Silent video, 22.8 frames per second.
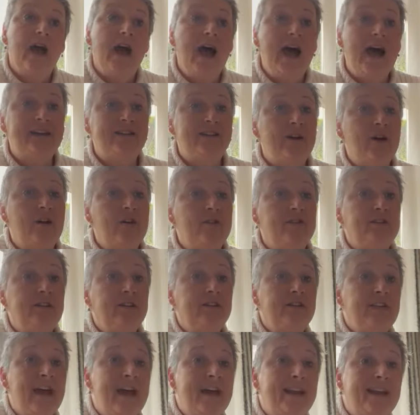I told her
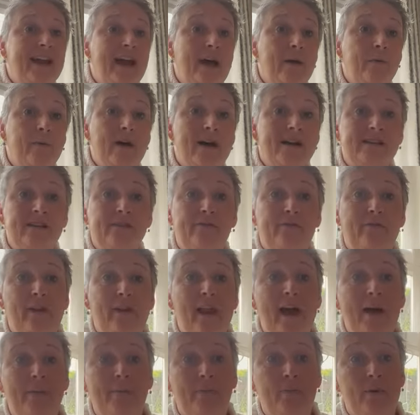that I was a
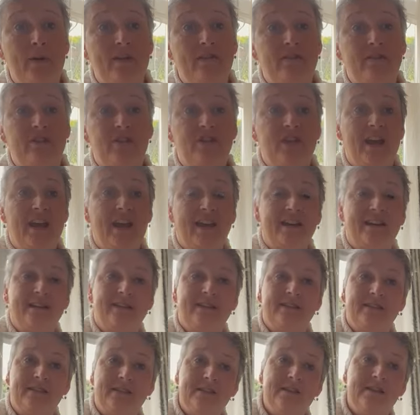flop with
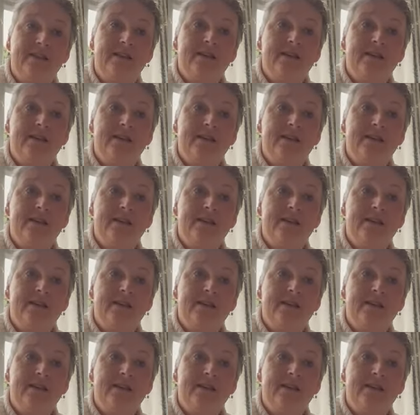chicks.